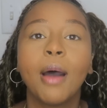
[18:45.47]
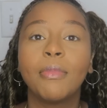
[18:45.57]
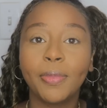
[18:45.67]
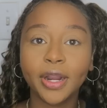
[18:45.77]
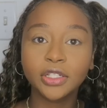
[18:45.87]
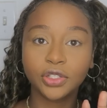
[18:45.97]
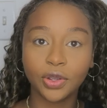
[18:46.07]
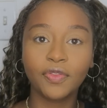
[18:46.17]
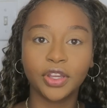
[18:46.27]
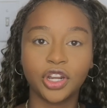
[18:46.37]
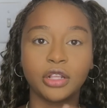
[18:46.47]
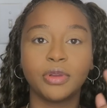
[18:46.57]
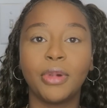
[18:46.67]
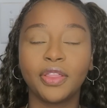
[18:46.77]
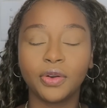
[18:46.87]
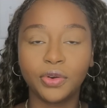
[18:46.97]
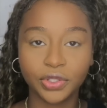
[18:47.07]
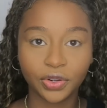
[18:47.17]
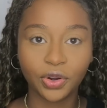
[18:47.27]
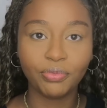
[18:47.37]
My parents do have good jobs. My mother
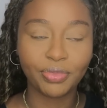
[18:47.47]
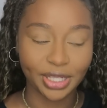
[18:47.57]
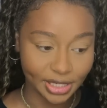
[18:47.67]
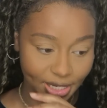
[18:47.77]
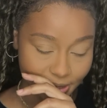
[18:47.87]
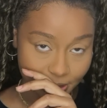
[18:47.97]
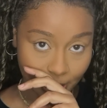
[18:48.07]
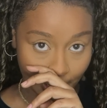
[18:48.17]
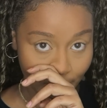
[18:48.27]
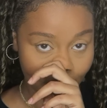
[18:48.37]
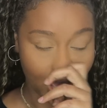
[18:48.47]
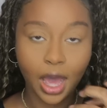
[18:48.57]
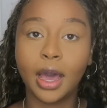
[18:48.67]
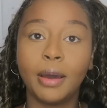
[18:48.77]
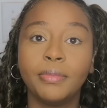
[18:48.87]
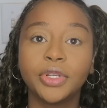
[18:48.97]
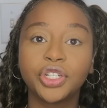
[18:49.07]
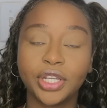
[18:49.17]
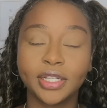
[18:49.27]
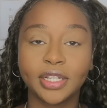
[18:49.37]
owns her own business.
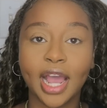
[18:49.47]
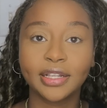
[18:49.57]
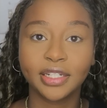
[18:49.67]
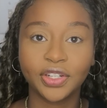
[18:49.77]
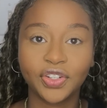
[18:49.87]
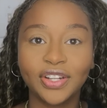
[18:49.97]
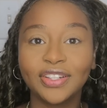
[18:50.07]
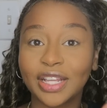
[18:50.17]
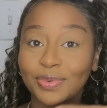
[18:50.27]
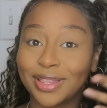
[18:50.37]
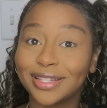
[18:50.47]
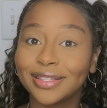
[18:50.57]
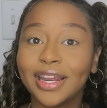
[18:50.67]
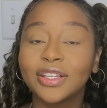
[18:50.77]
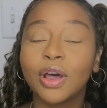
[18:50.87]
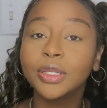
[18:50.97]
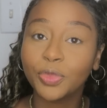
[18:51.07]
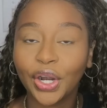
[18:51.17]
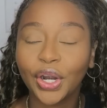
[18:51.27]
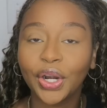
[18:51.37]
She is an esthetician. That's why the skin is always
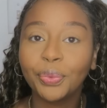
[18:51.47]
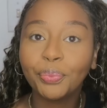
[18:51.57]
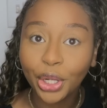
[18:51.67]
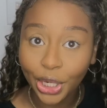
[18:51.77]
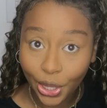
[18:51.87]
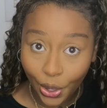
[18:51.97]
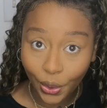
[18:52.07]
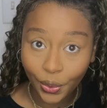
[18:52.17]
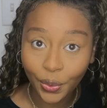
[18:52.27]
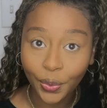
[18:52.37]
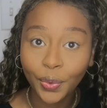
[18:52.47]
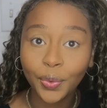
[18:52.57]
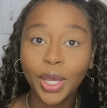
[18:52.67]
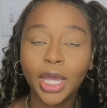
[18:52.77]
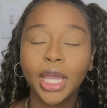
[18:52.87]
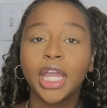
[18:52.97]
below.